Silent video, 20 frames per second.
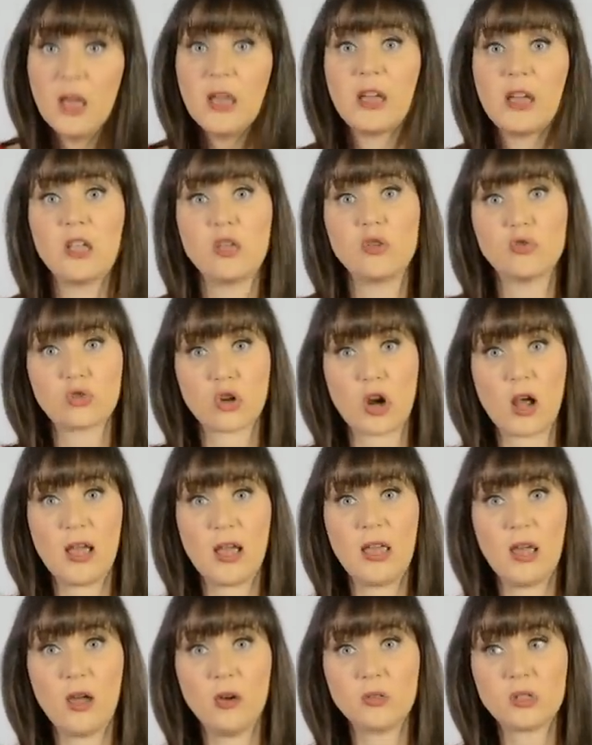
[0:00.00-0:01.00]
Can you
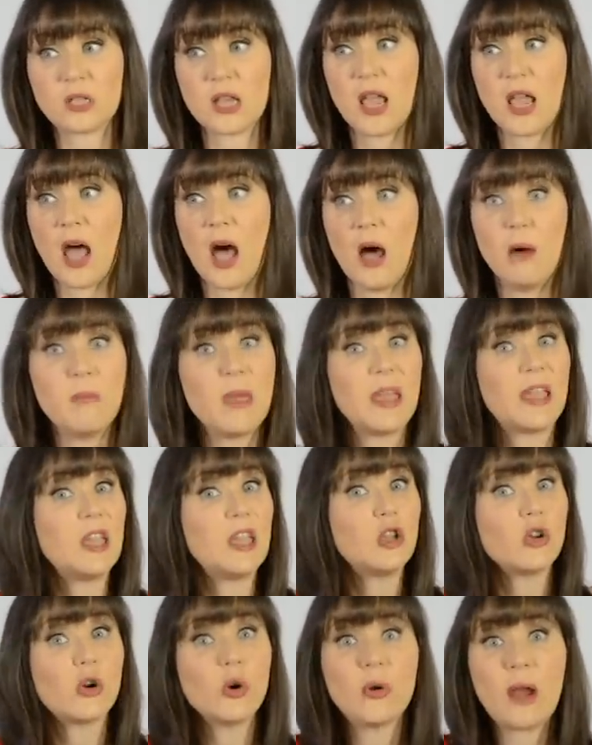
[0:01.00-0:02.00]
try out uh,
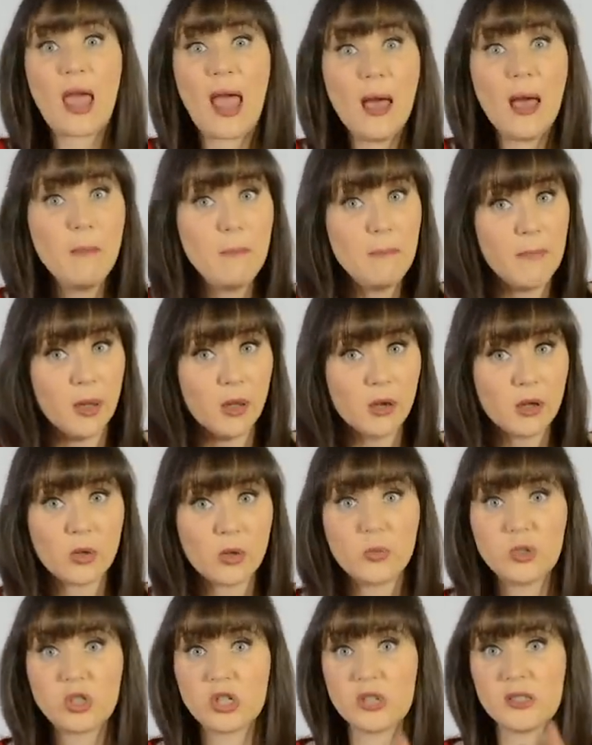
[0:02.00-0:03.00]
making your own hemp milk,
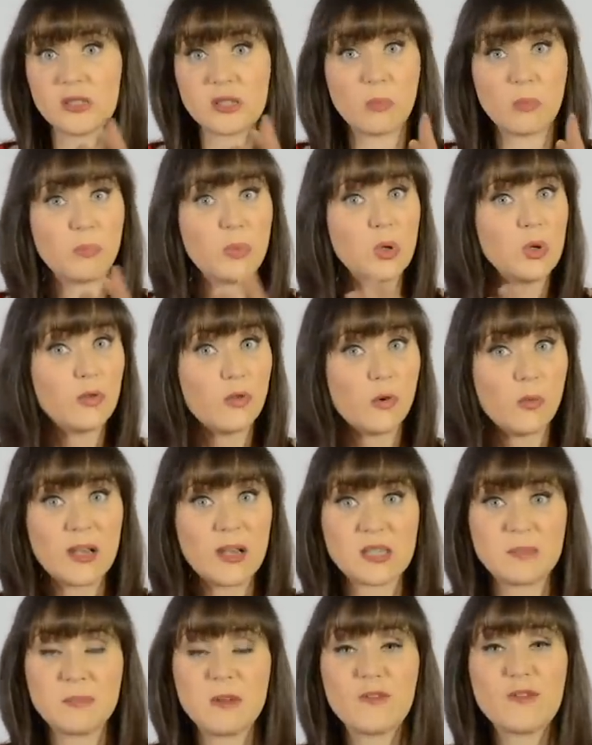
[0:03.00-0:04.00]
which is a beautiful
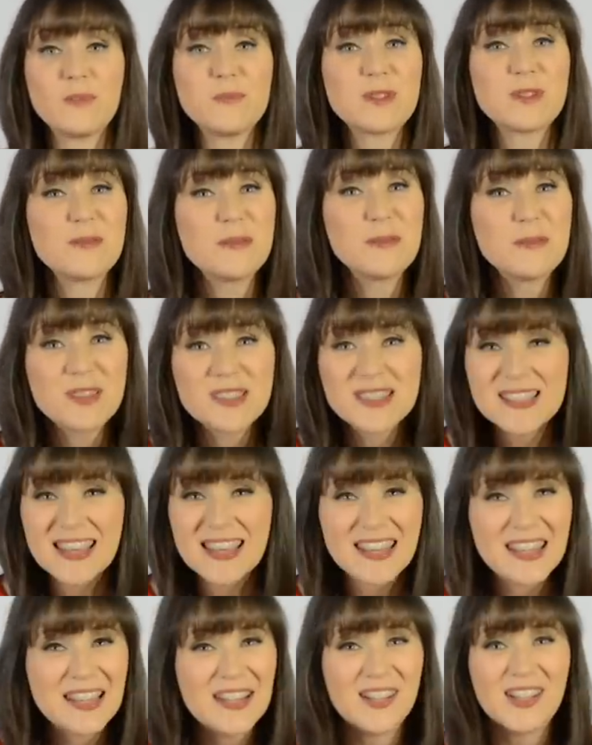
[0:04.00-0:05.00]
recipe from Slimming Meals
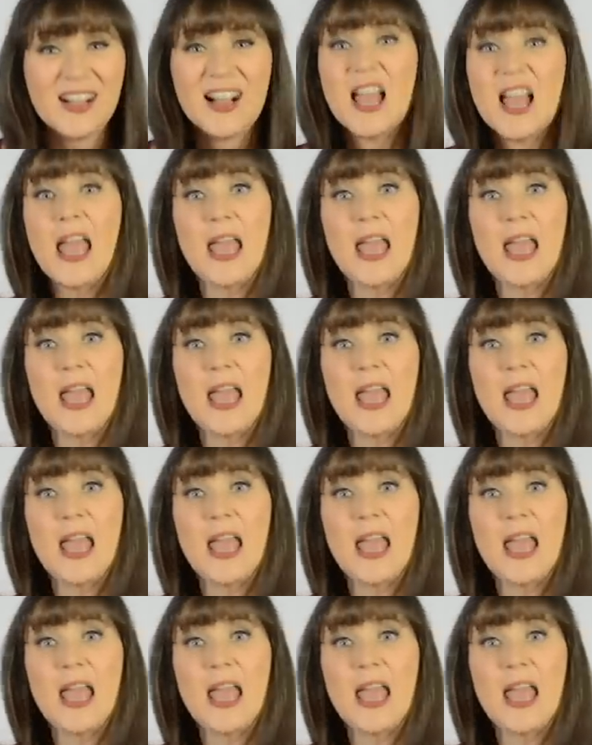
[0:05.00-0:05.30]
That Heal?